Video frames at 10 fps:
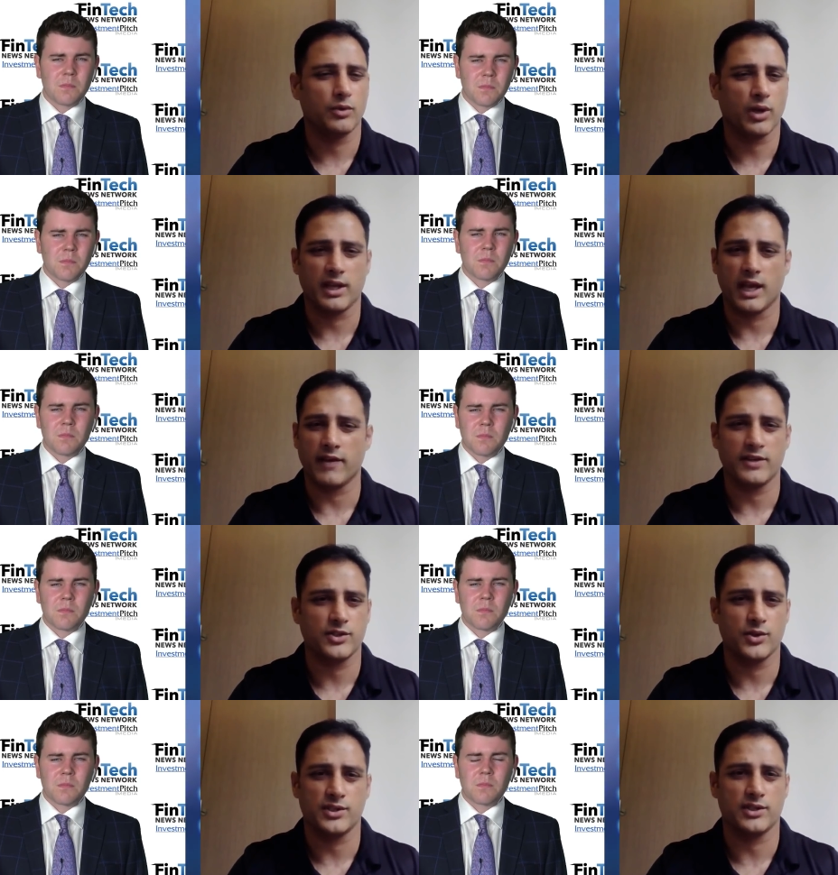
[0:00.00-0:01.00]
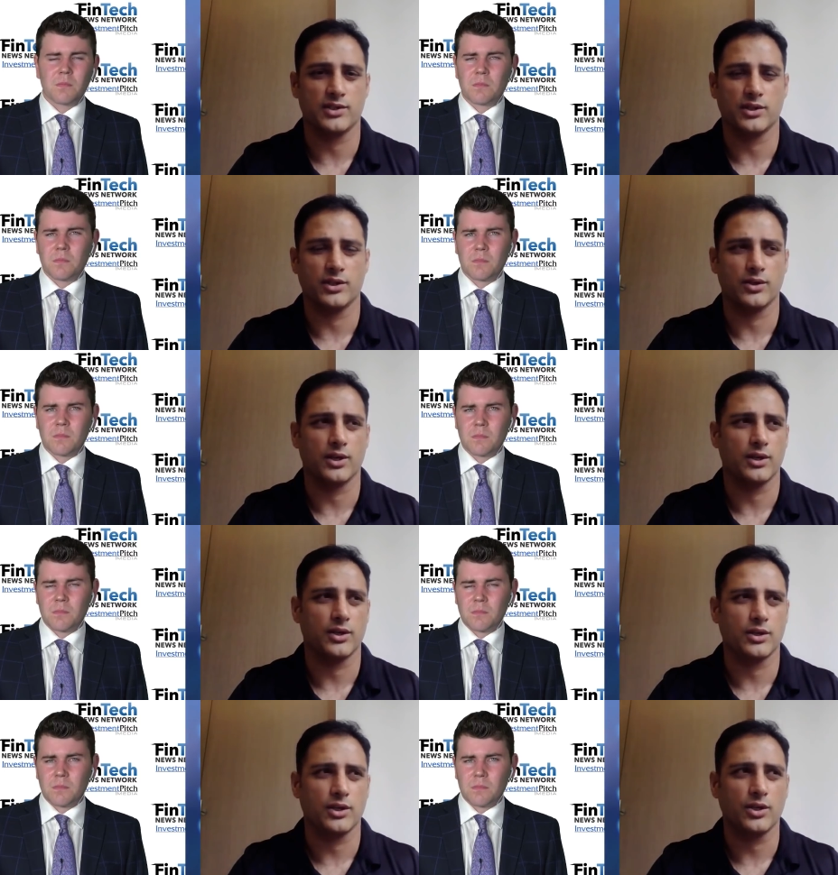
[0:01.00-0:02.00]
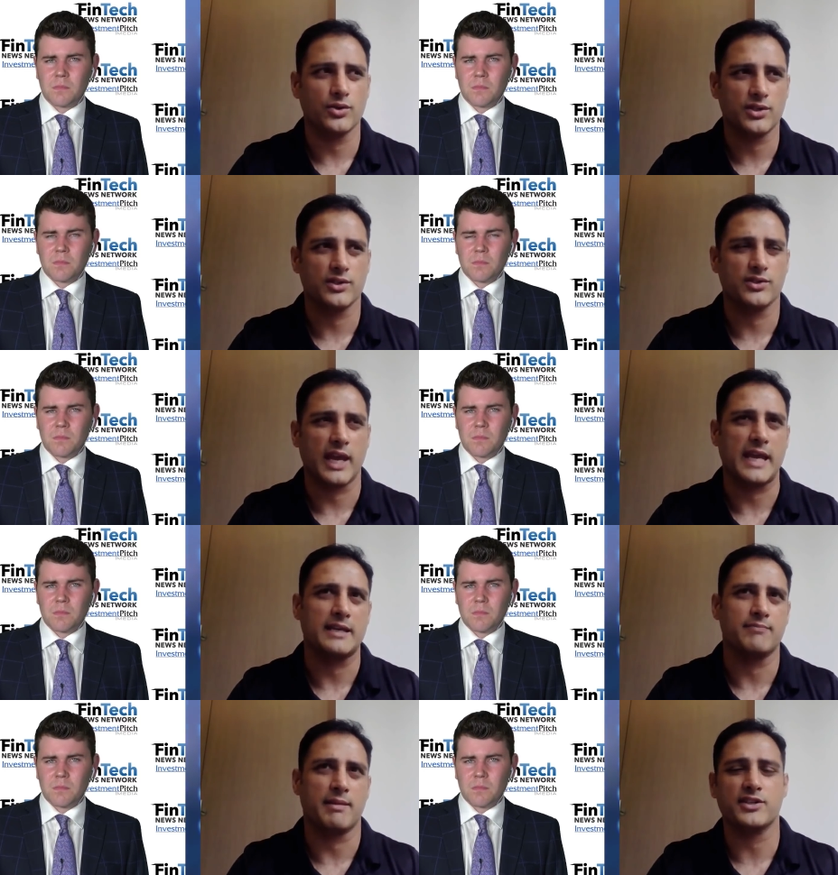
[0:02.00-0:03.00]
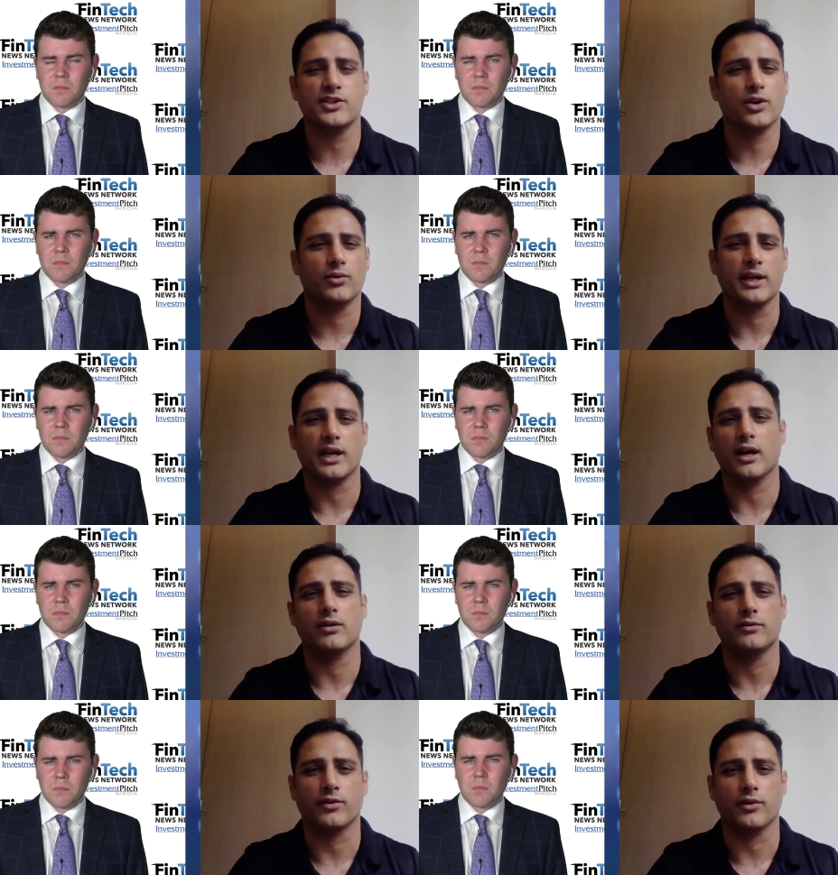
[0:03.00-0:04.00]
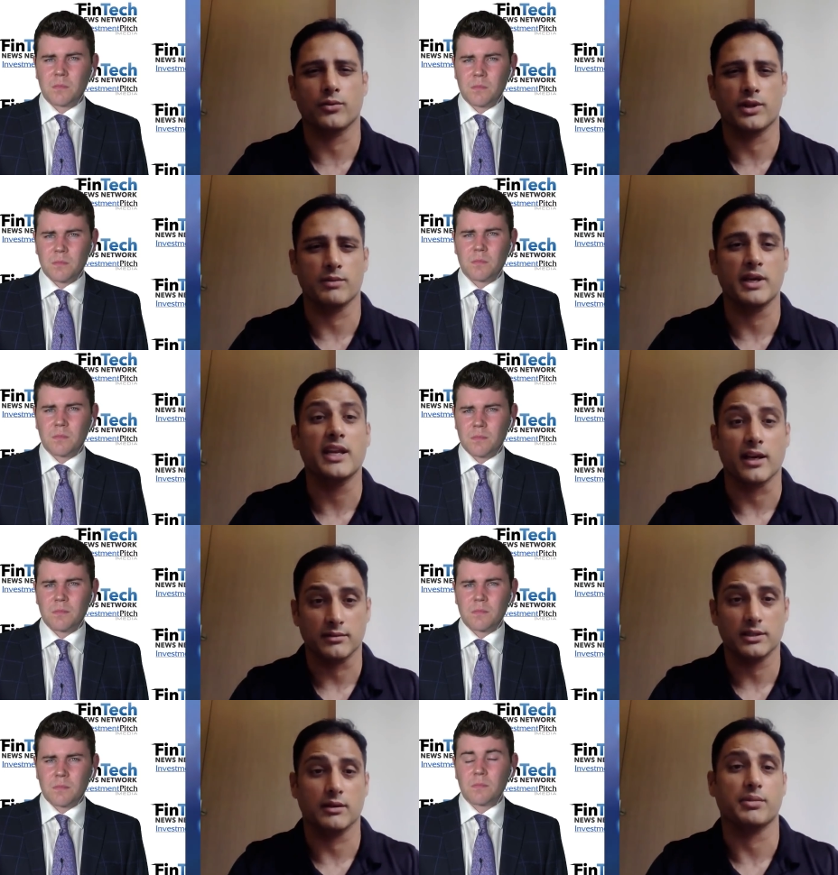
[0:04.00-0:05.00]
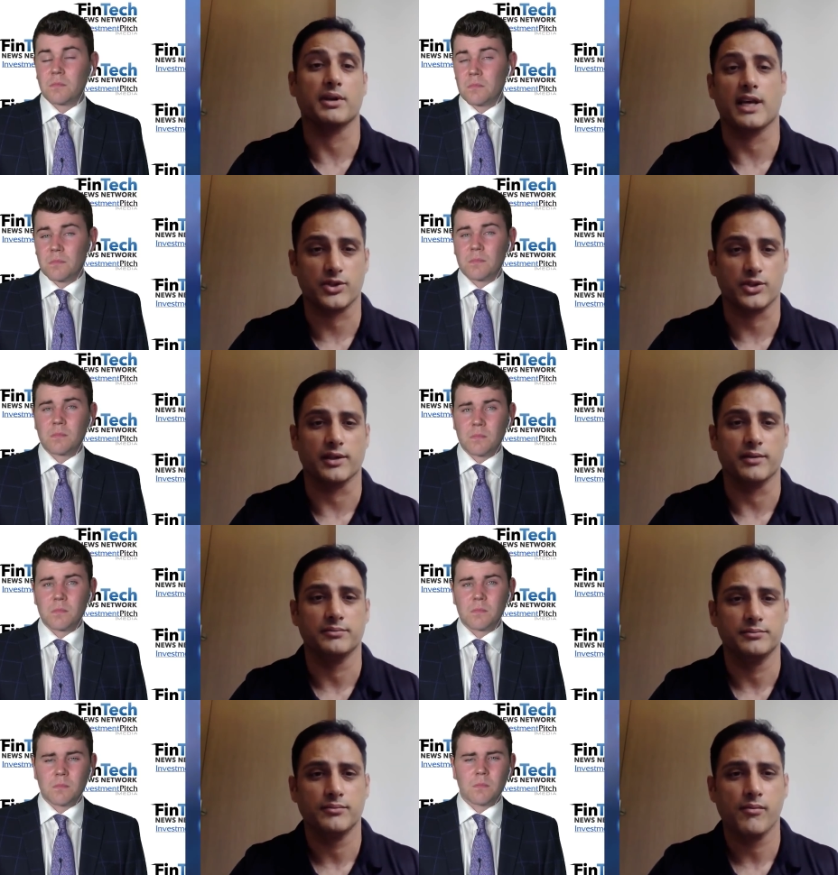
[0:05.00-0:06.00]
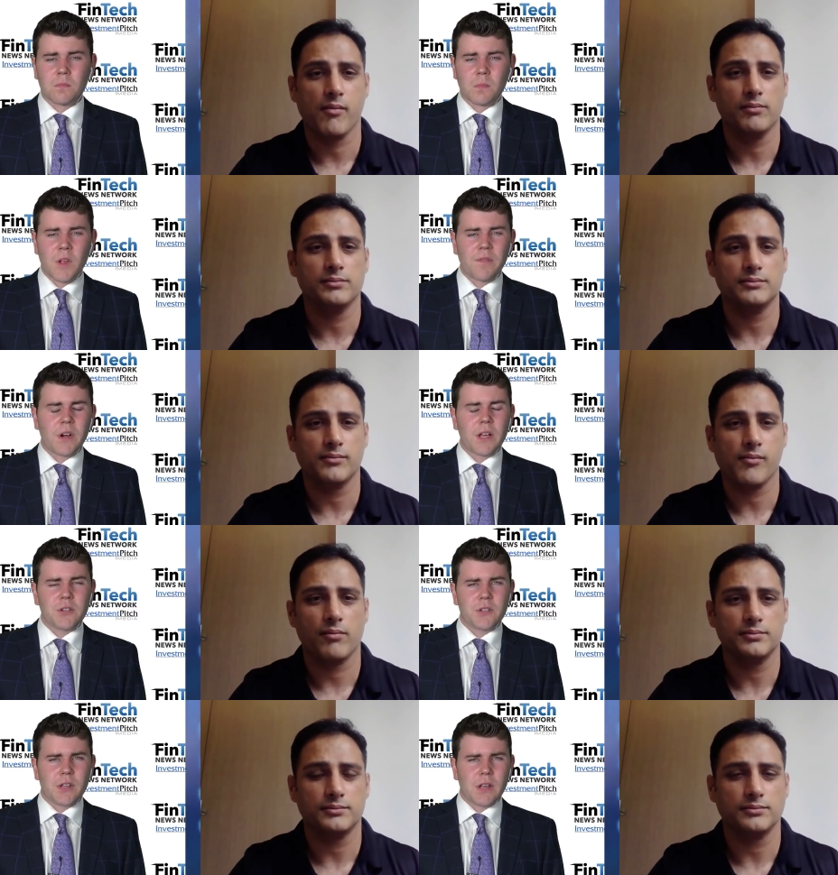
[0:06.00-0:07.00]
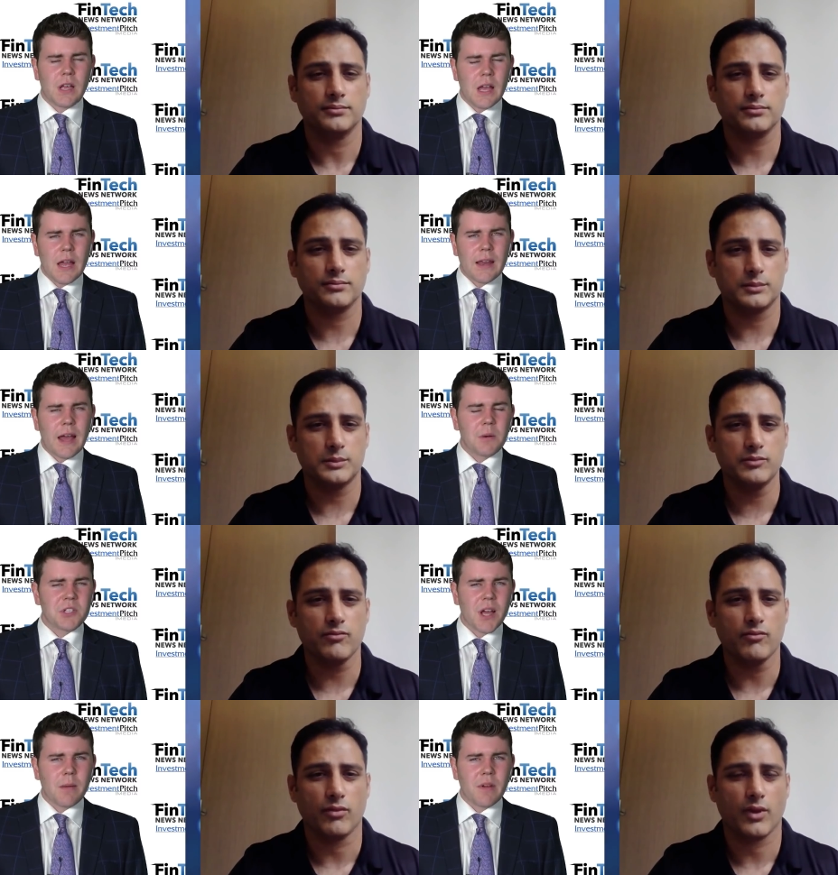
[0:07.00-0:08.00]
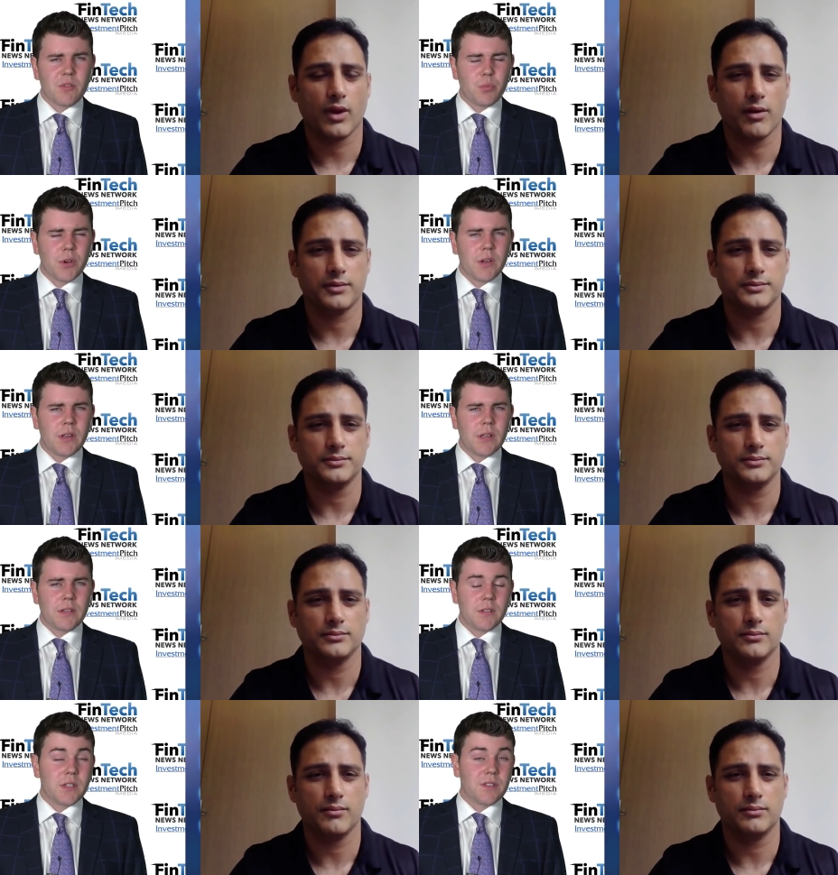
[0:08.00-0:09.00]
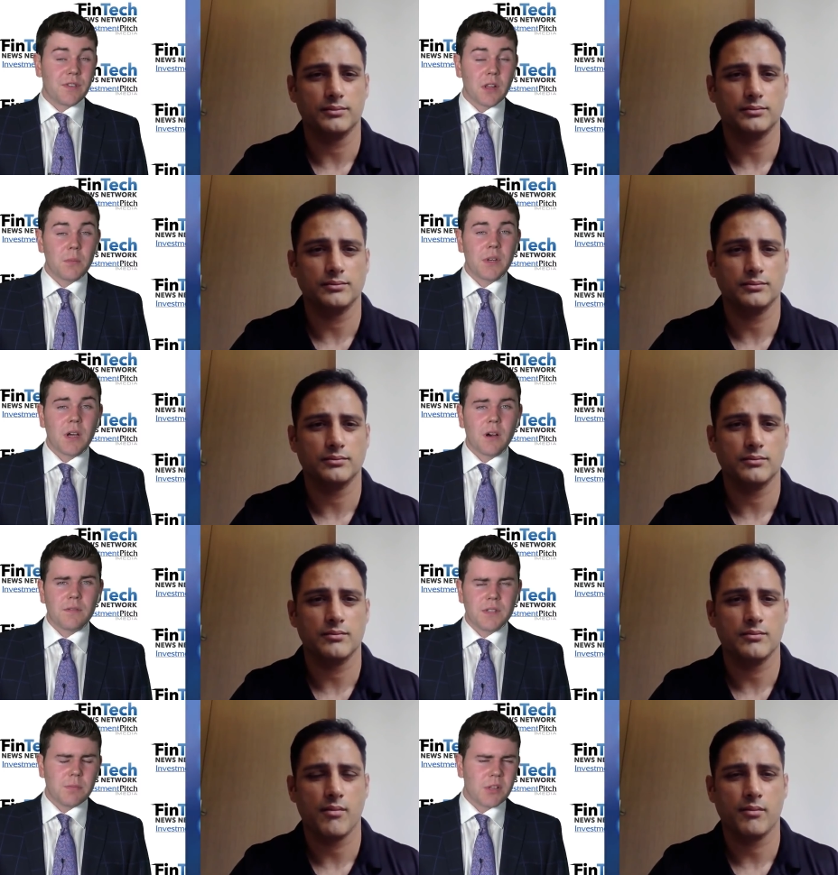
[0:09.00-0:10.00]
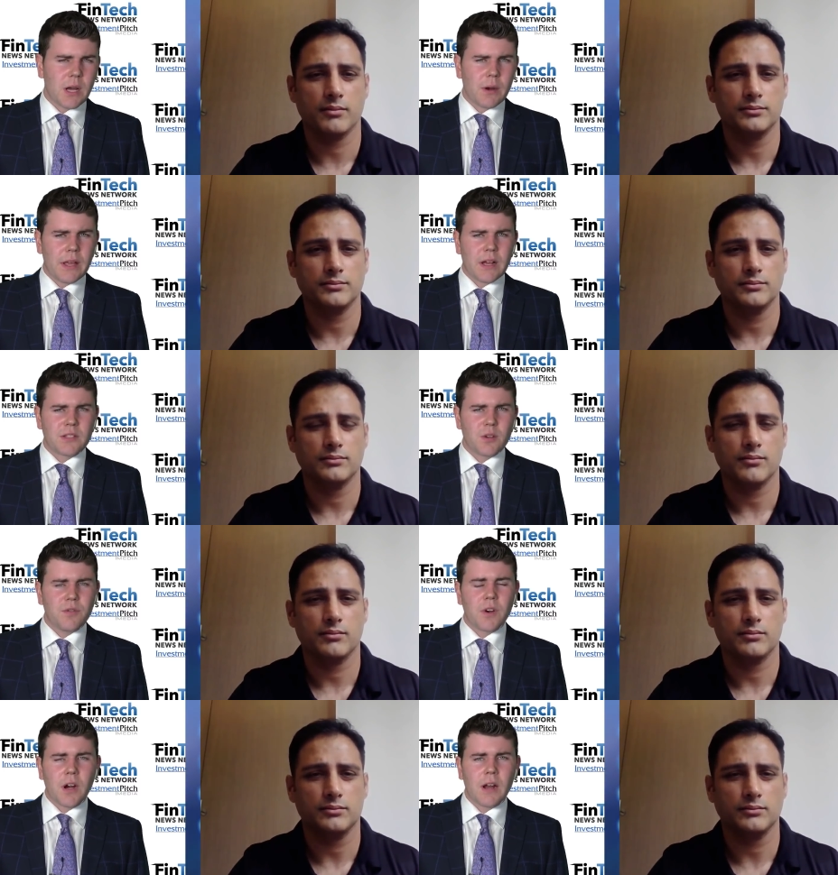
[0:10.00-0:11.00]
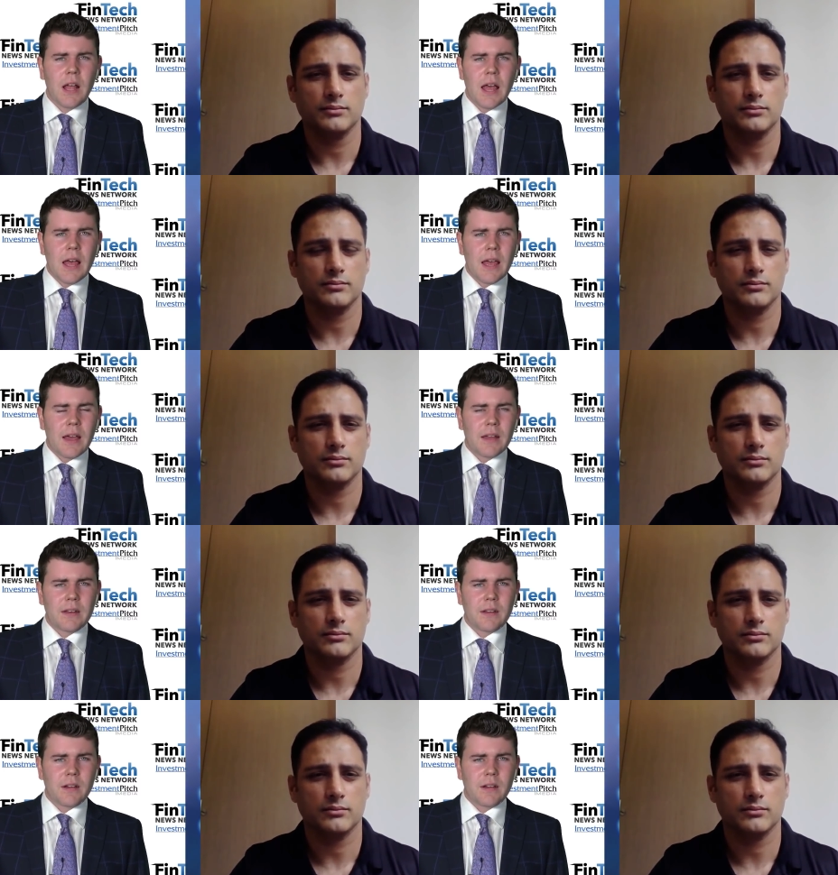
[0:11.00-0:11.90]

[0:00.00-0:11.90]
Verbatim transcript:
Speaker 1: one of the heaviest uses uh, uses in Mexico right now for with the media companies actually.
Speaker 2: Hmm. Very interesting. And how much time have you put into the development of Deep Cloud AI so far? And